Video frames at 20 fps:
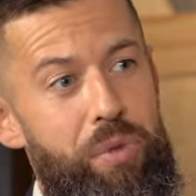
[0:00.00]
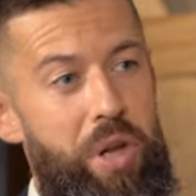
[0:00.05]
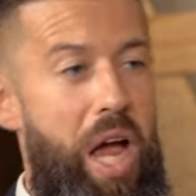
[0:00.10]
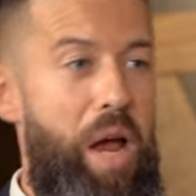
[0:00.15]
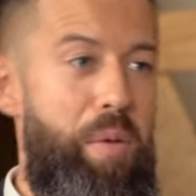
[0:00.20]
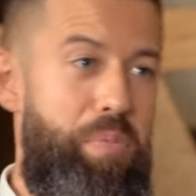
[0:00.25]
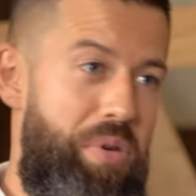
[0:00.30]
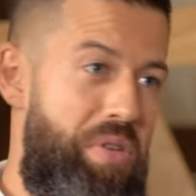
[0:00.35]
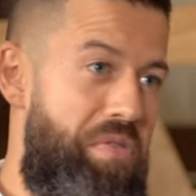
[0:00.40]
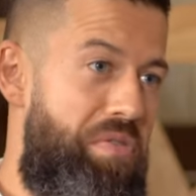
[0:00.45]

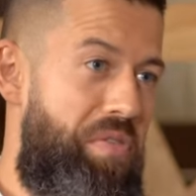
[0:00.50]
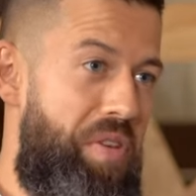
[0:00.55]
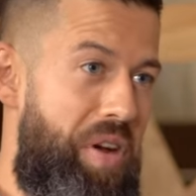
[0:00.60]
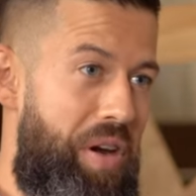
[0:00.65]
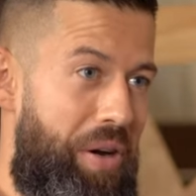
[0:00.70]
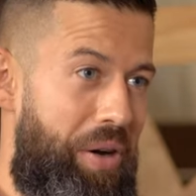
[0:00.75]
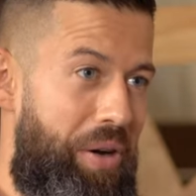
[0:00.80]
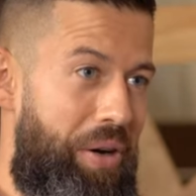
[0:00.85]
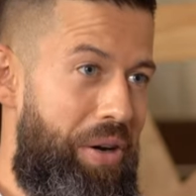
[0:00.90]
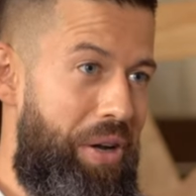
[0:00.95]
I
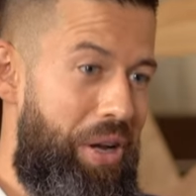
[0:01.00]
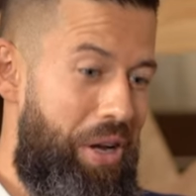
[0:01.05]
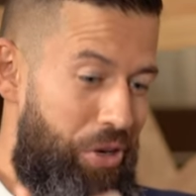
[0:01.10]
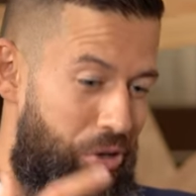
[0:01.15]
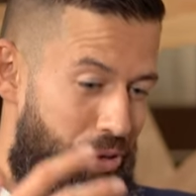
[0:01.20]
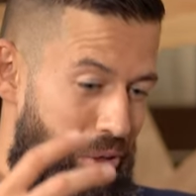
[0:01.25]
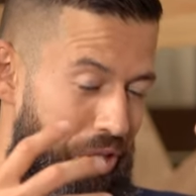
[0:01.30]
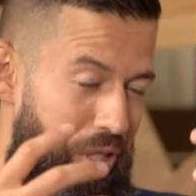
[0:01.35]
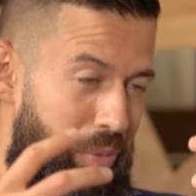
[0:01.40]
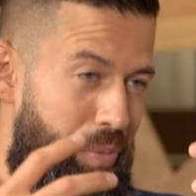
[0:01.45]
prefer
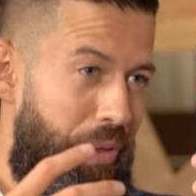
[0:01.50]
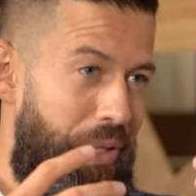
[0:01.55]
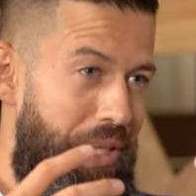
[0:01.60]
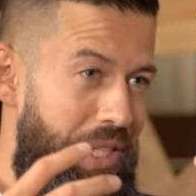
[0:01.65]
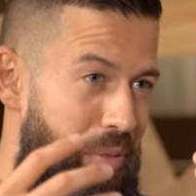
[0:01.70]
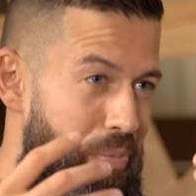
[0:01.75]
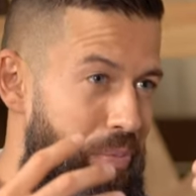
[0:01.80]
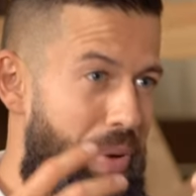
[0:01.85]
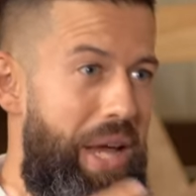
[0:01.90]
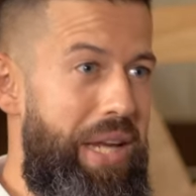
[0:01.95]
to
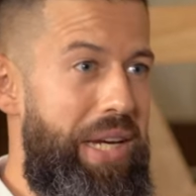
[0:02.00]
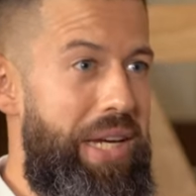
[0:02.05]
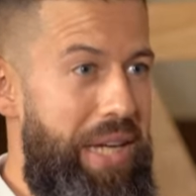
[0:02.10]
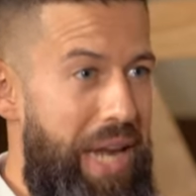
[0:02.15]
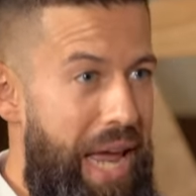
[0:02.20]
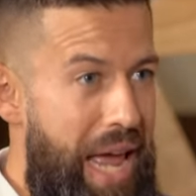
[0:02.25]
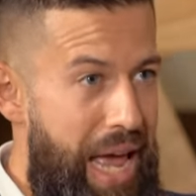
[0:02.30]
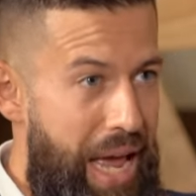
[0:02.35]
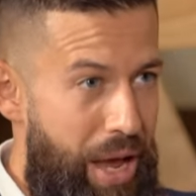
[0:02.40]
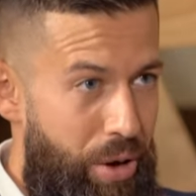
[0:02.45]
experience pain
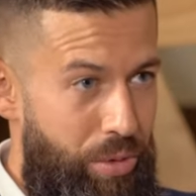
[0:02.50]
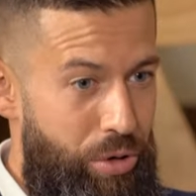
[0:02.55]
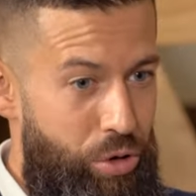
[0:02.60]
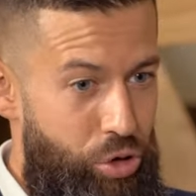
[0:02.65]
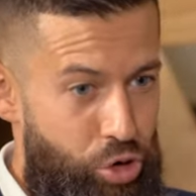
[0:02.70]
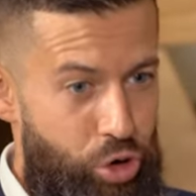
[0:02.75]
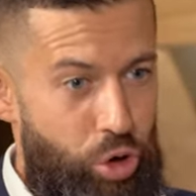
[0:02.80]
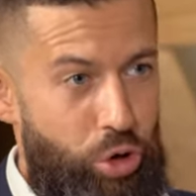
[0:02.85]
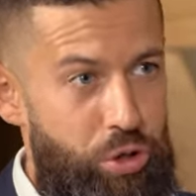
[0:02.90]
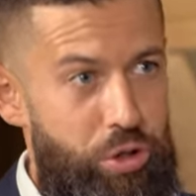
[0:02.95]
now in
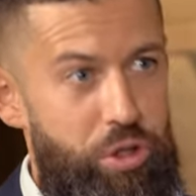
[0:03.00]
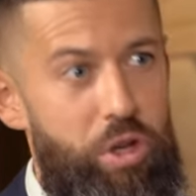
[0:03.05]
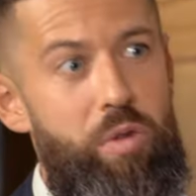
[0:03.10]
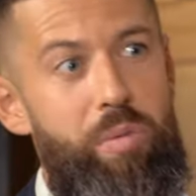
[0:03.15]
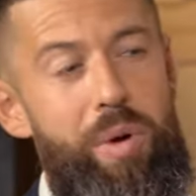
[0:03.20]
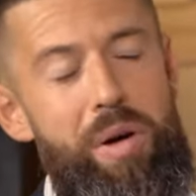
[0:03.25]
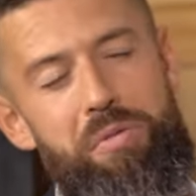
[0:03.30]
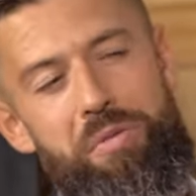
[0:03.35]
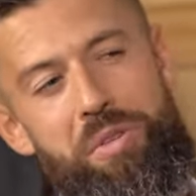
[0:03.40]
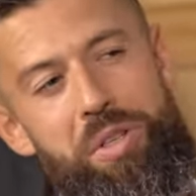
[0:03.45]
short
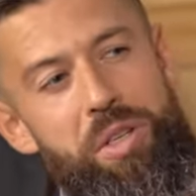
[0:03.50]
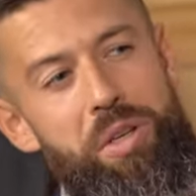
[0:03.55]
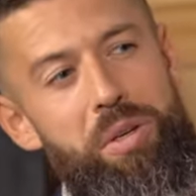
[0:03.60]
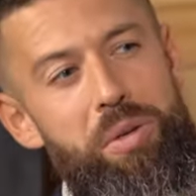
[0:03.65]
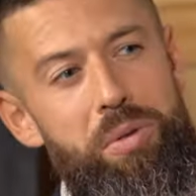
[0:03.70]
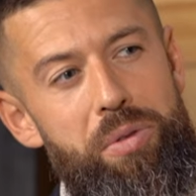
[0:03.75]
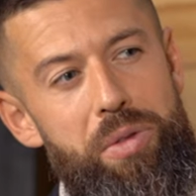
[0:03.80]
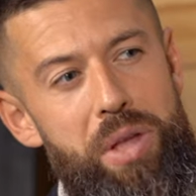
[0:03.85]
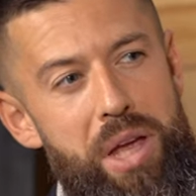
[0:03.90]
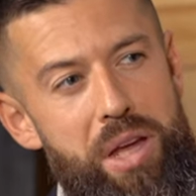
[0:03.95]
term every
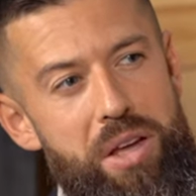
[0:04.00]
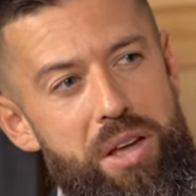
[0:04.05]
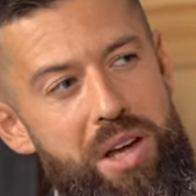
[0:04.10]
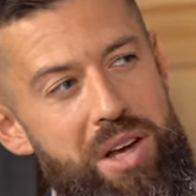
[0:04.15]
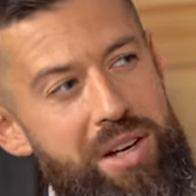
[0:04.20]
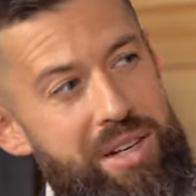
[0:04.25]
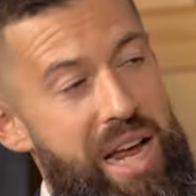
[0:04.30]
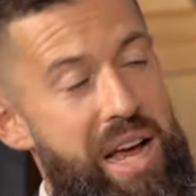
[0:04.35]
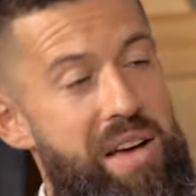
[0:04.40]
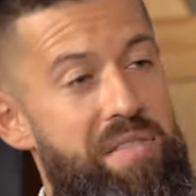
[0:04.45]
single day
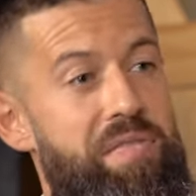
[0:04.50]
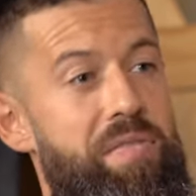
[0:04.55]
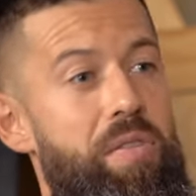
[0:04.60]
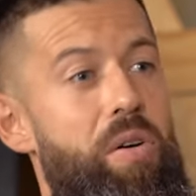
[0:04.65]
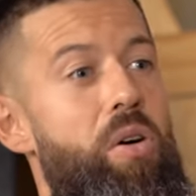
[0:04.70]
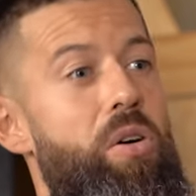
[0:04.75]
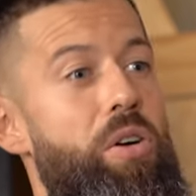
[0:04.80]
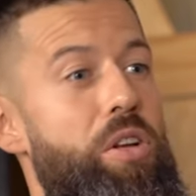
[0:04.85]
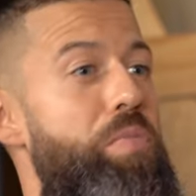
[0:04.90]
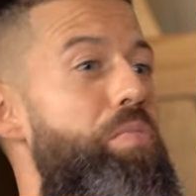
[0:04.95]
to
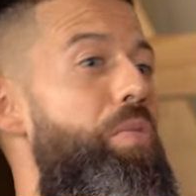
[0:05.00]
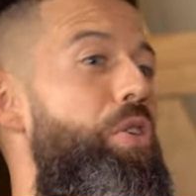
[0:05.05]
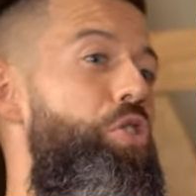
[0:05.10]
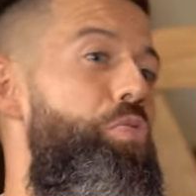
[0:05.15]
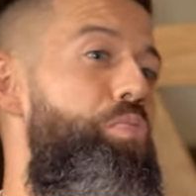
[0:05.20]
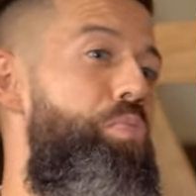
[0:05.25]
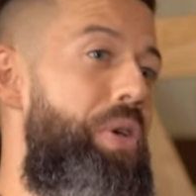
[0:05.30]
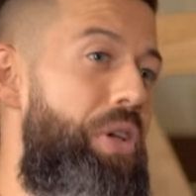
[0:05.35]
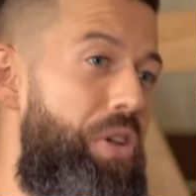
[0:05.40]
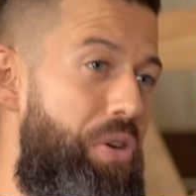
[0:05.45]
avoid
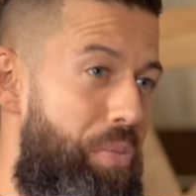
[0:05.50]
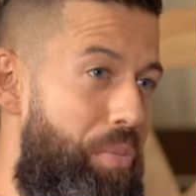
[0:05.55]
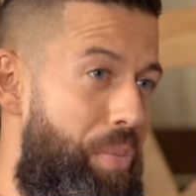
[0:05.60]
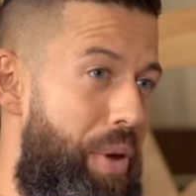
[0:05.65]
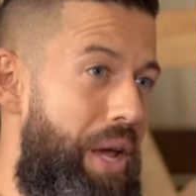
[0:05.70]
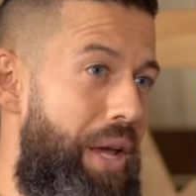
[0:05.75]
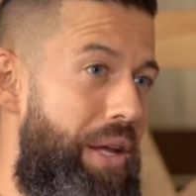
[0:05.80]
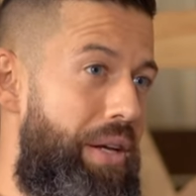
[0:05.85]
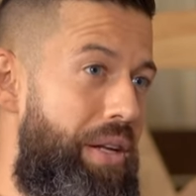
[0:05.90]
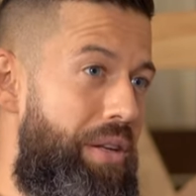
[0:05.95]
much bigger
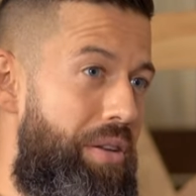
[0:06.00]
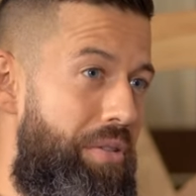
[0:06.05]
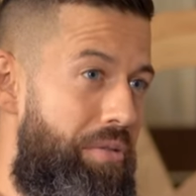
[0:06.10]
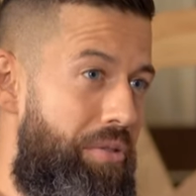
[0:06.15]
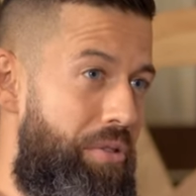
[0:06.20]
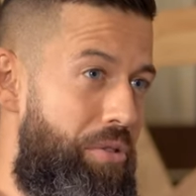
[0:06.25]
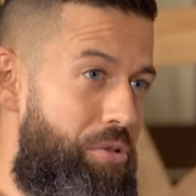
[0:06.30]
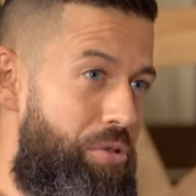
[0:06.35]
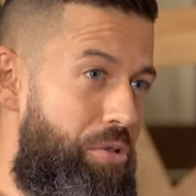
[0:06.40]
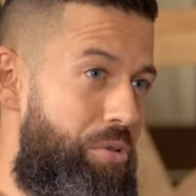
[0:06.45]
pain in the
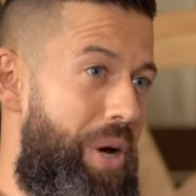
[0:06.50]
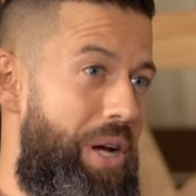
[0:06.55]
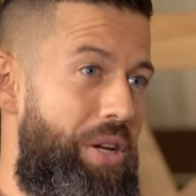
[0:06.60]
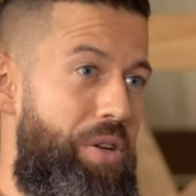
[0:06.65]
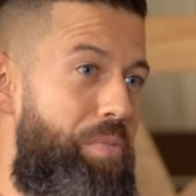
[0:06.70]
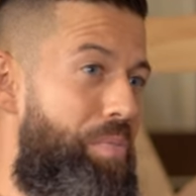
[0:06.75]
future, right?